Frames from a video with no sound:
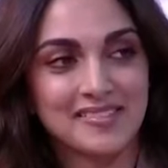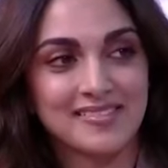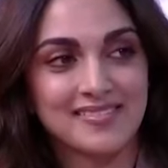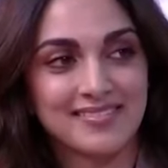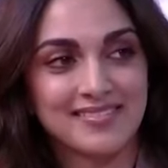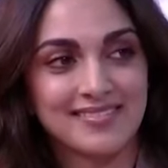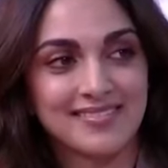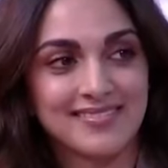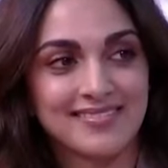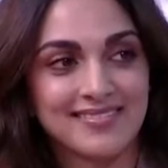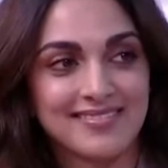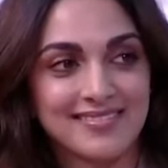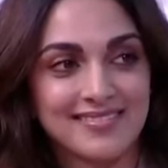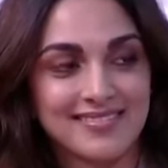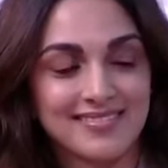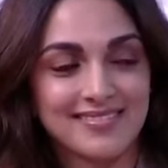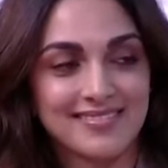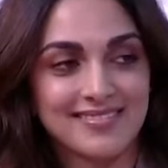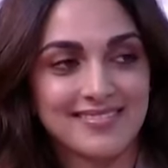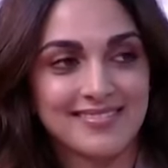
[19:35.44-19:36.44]
quiet
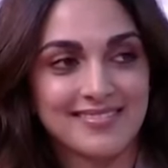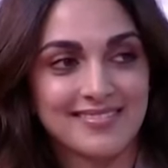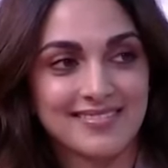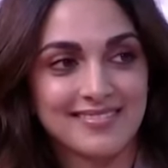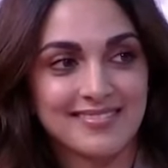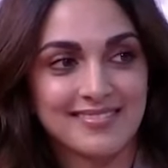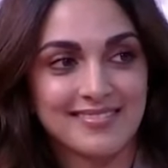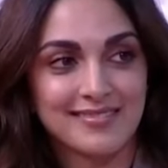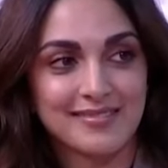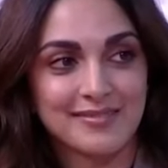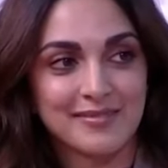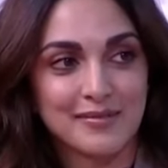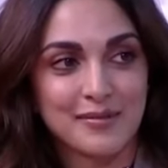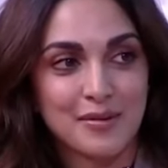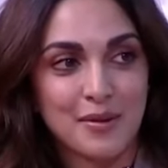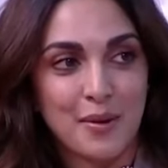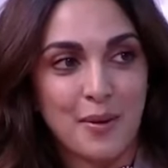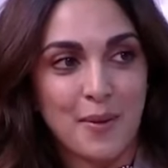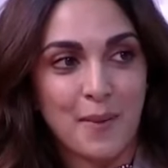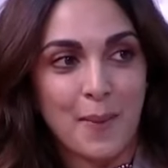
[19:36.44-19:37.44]
in class. I
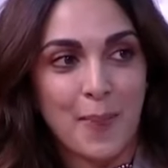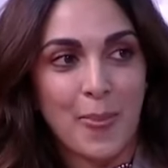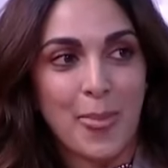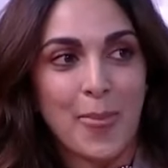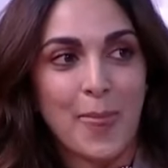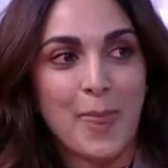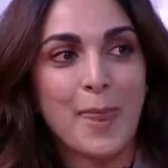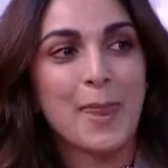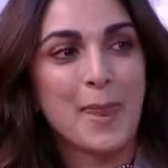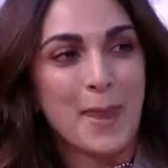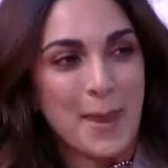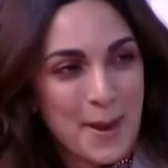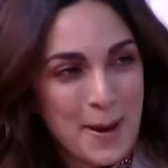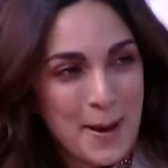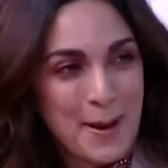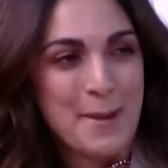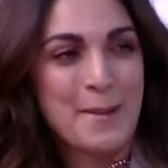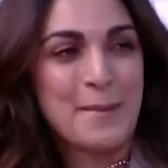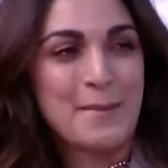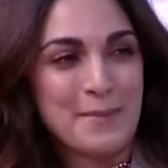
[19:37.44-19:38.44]
remember that was
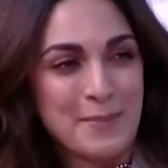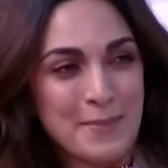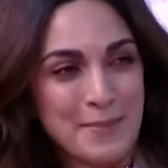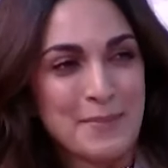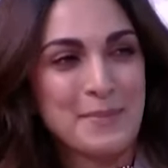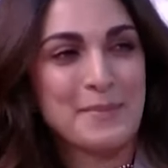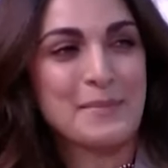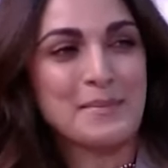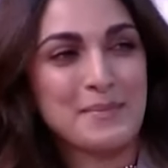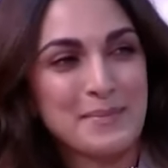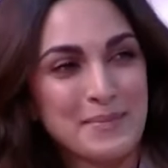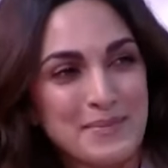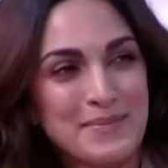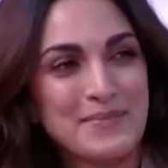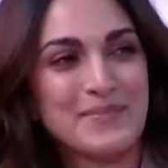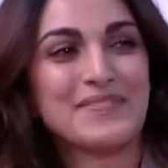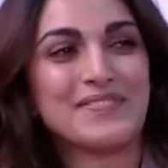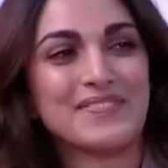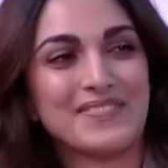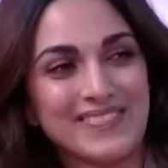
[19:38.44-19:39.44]
your introduction to
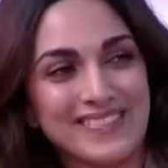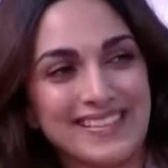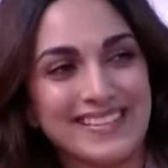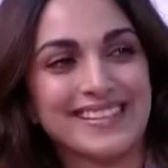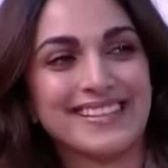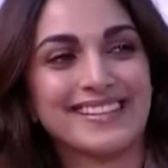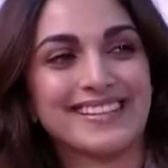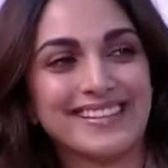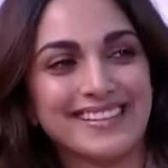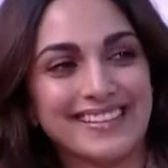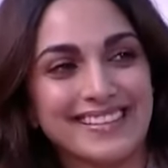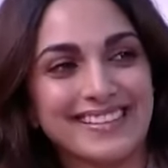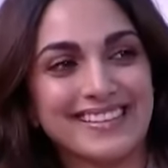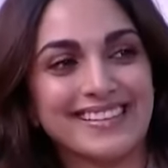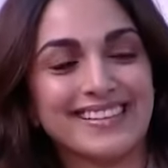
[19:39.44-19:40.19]
the world of movies.